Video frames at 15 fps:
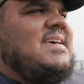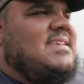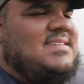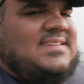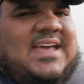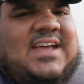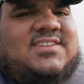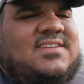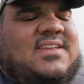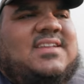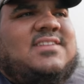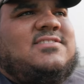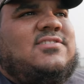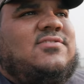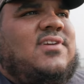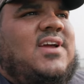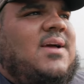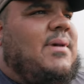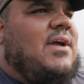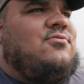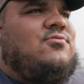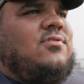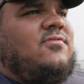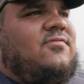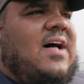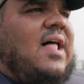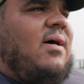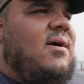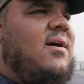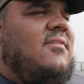sketches on instagram i grew a
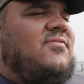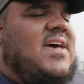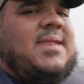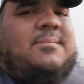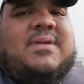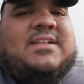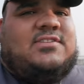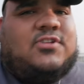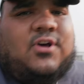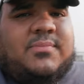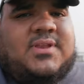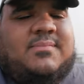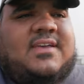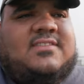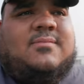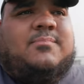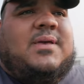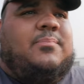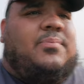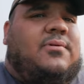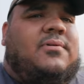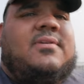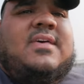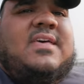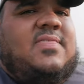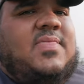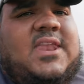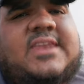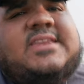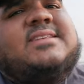following off that met so many amazing people
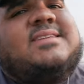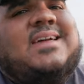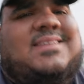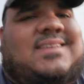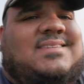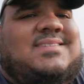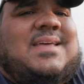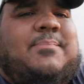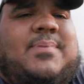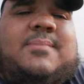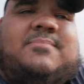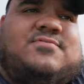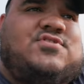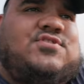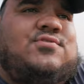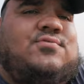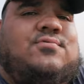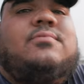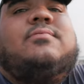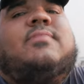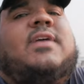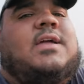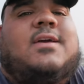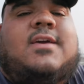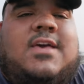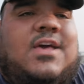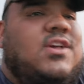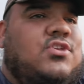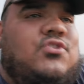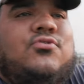then i decided to step up to like
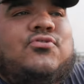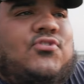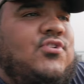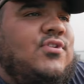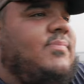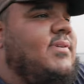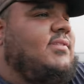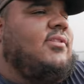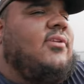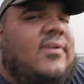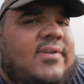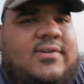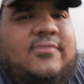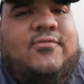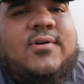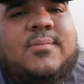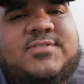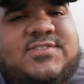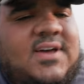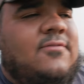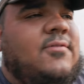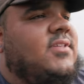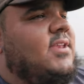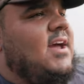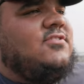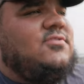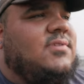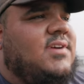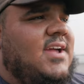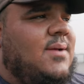youtube and longer form stuff with an
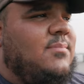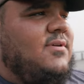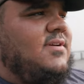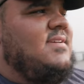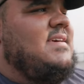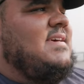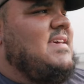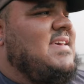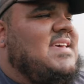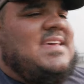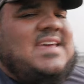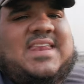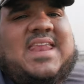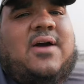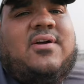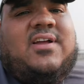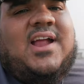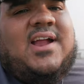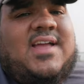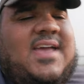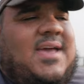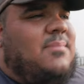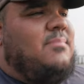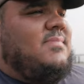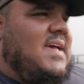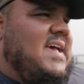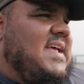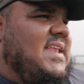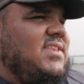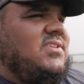actual camera and now here i am
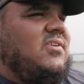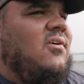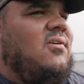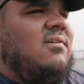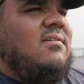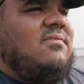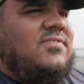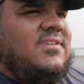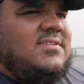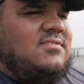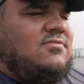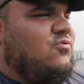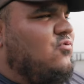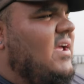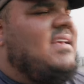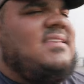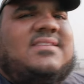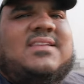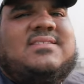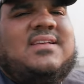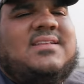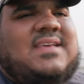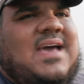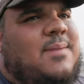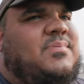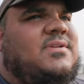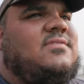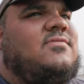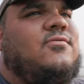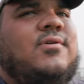and all the craziness that's
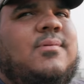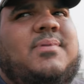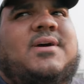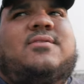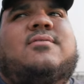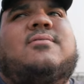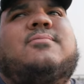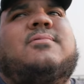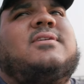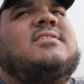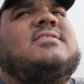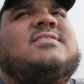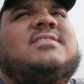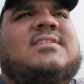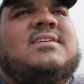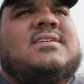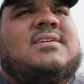happened for better or worse